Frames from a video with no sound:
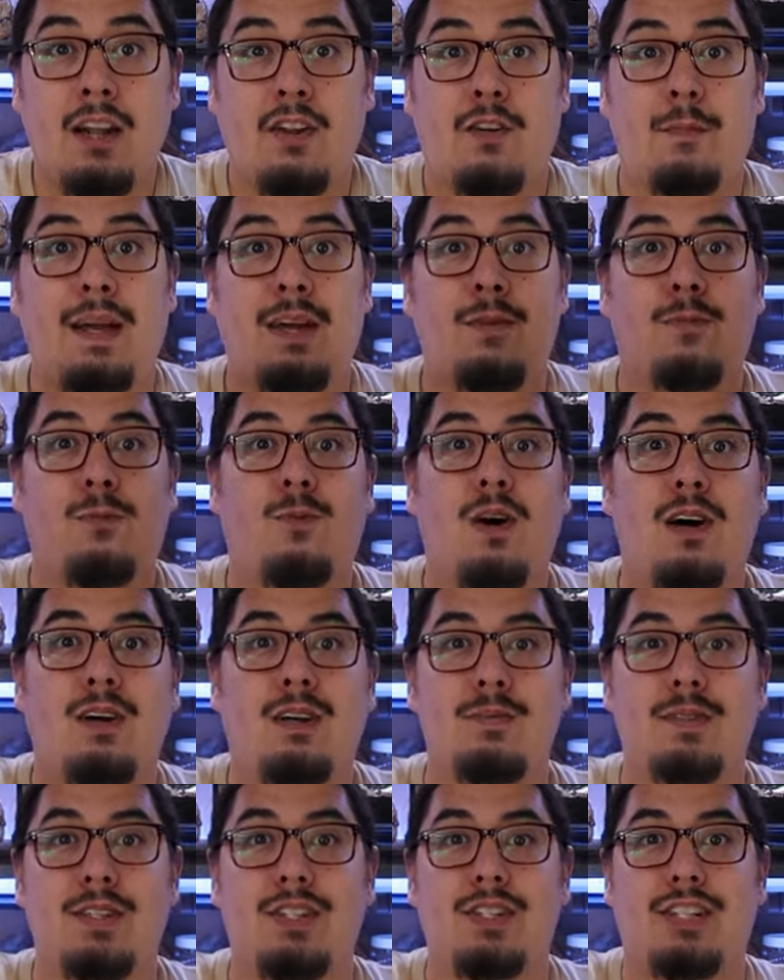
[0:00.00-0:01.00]
Hello everybody and
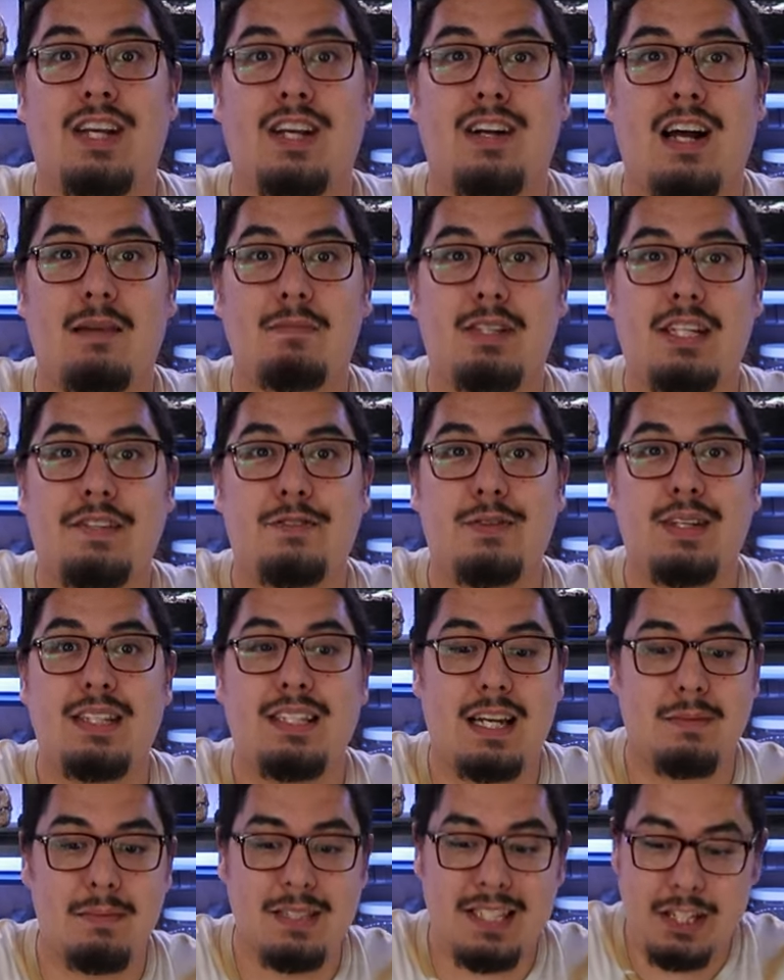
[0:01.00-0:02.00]
welcome to the channel. I'm Chief Sweet and
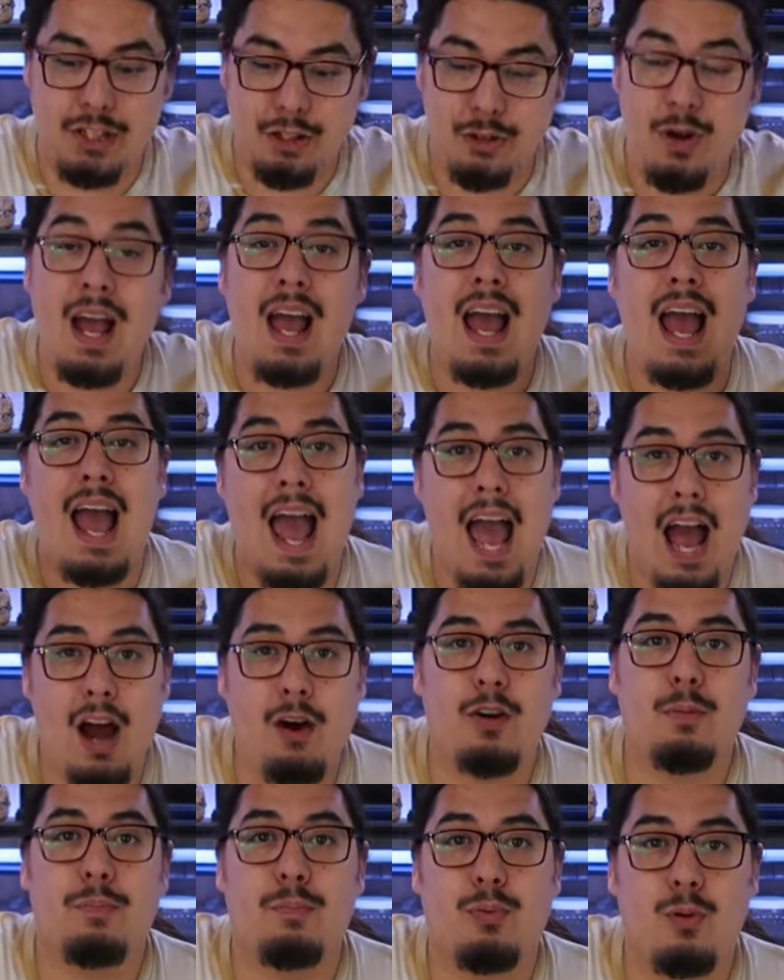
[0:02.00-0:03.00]
today I'm going to teach you
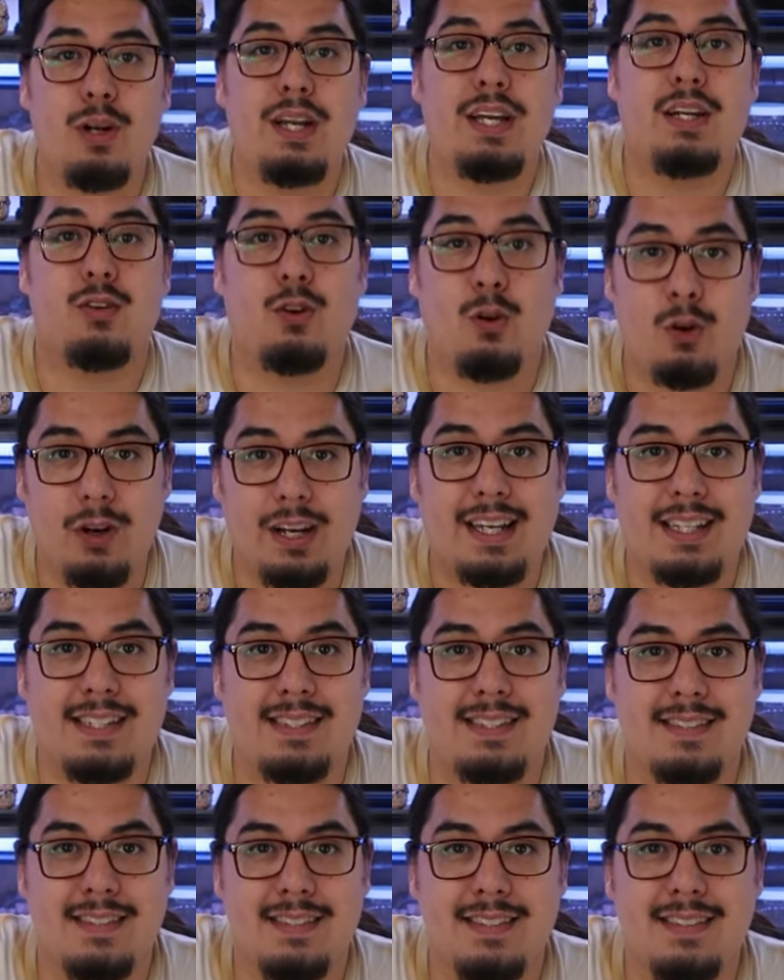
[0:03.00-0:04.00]
how to breed
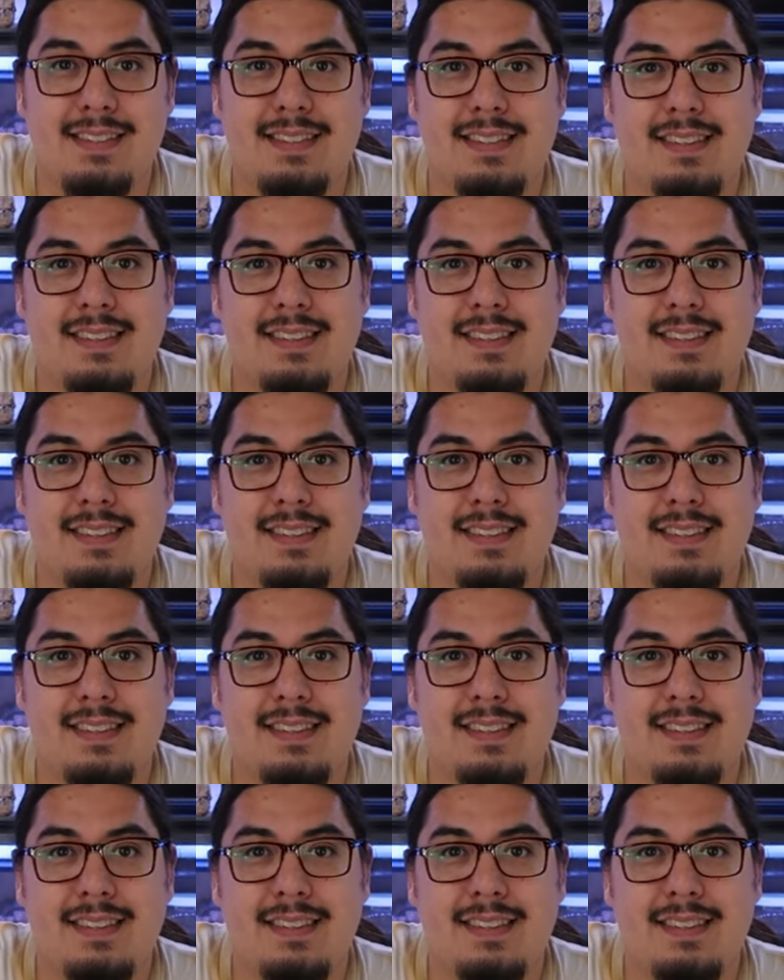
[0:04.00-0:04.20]
crickets.